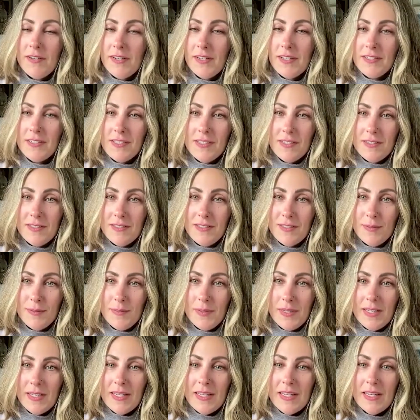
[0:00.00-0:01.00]
very dear to
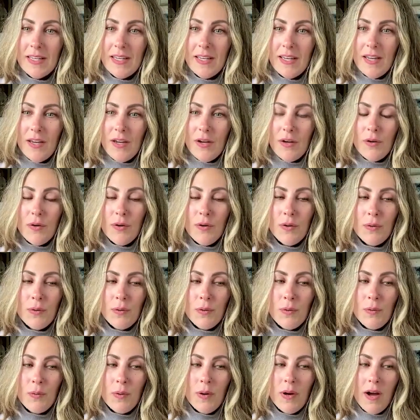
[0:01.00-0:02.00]
me,
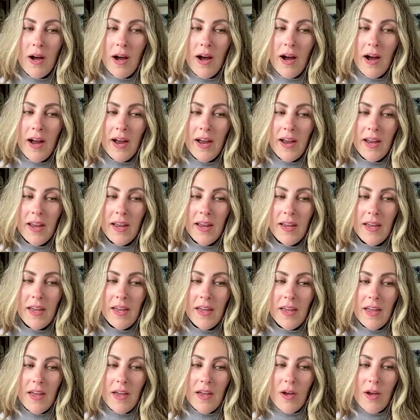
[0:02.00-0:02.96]
who I